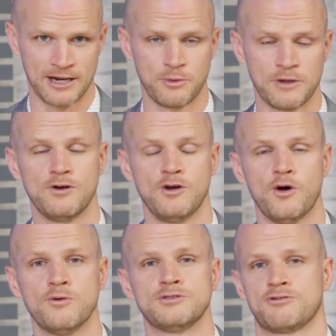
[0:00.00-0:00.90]
We've
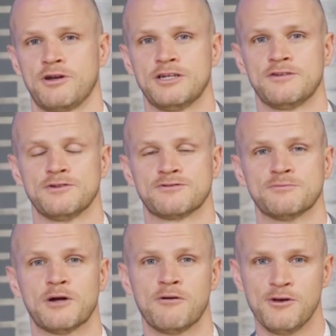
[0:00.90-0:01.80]
loads of great interviews from
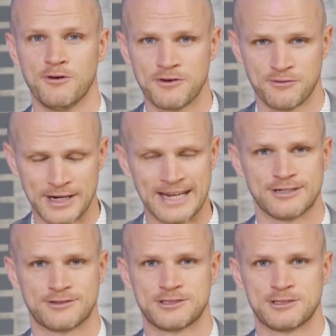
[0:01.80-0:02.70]
a load of really
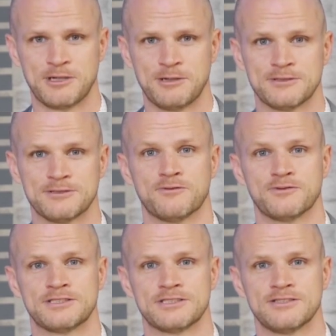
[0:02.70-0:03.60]
interesting people over the
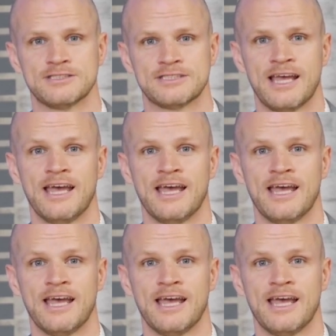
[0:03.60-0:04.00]
series.